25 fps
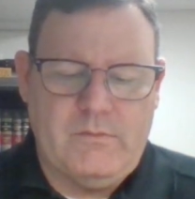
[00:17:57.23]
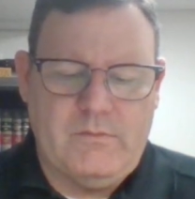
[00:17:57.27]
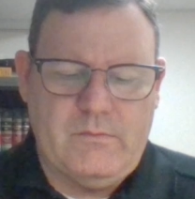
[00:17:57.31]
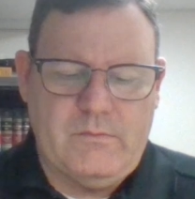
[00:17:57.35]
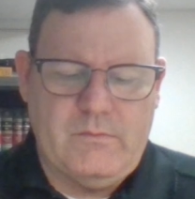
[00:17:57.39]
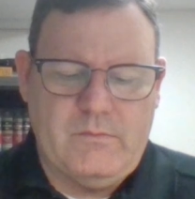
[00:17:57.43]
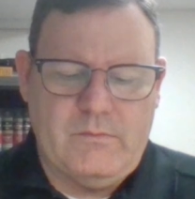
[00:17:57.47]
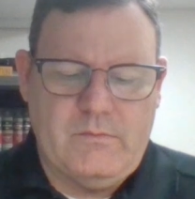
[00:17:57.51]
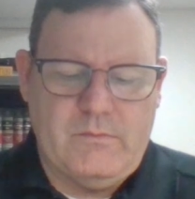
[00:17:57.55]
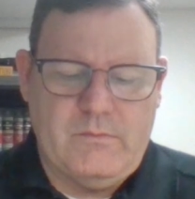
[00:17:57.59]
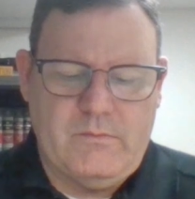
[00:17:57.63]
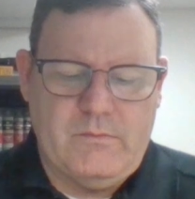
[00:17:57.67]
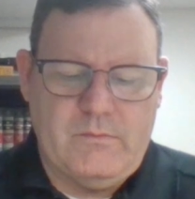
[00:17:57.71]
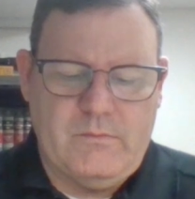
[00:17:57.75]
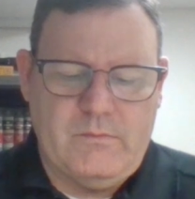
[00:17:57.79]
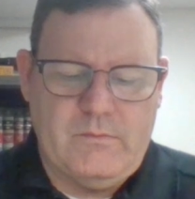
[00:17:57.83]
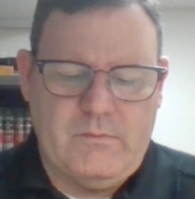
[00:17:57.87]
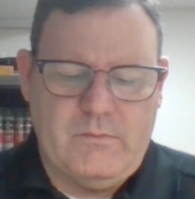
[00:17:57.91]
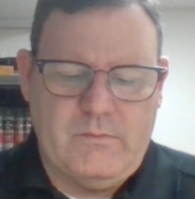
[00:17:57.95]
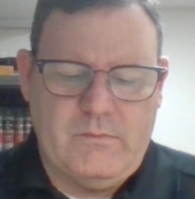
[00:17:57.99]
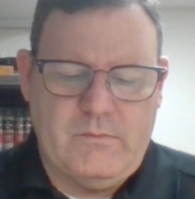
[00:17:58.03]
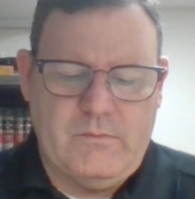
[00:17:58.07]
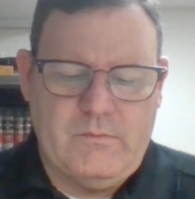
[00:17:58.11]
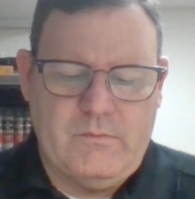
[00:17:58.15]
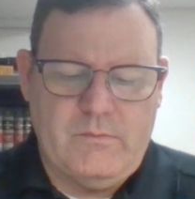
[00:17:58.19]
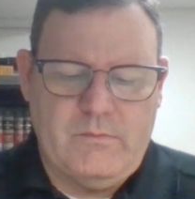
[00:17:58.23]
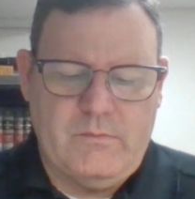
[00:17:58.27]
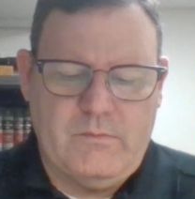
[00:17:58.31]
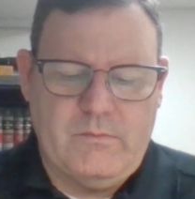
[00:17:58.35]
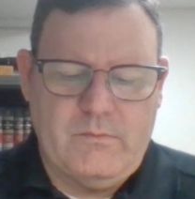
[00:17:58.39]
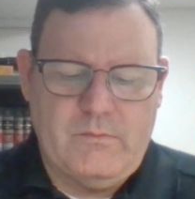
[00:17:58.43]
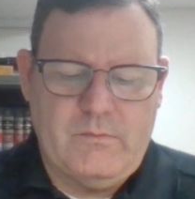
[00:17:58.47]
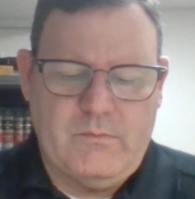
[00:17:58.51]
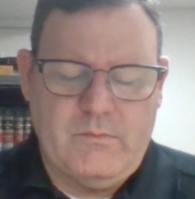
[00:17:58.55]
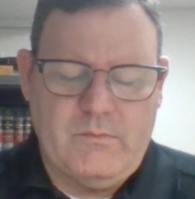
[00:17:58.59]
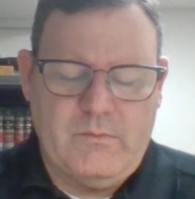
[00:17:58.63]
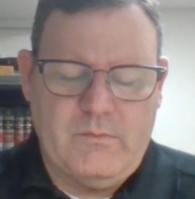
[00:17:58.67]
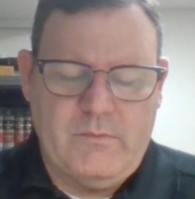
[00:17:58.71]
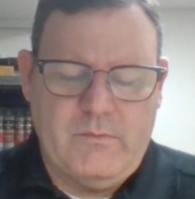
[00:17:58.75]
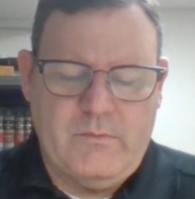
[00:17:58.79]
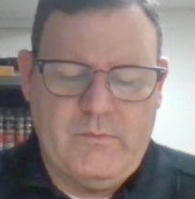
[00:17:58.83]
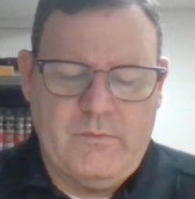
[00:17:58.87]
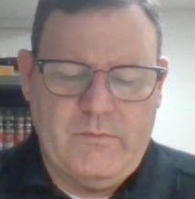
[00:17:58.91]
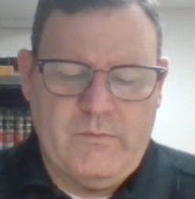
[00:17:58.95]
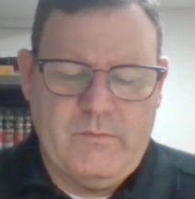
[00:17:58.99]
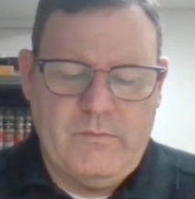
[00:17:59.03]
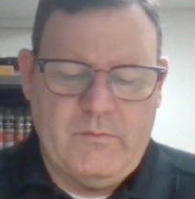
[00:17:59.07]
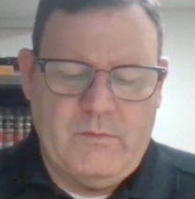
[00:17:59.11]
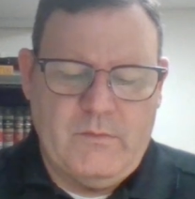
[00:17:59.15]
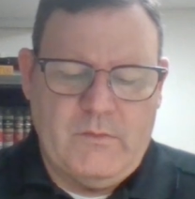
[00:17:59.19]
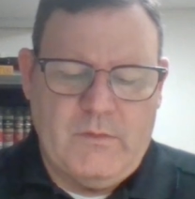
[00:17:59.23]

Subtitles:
[no speech]